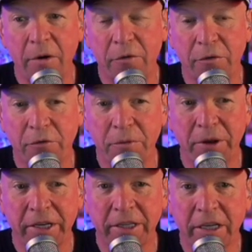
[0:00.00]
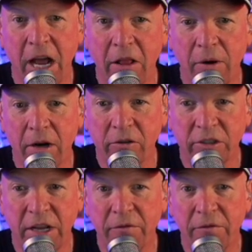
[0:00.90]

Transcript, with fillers: here with your free pick in the Colorado State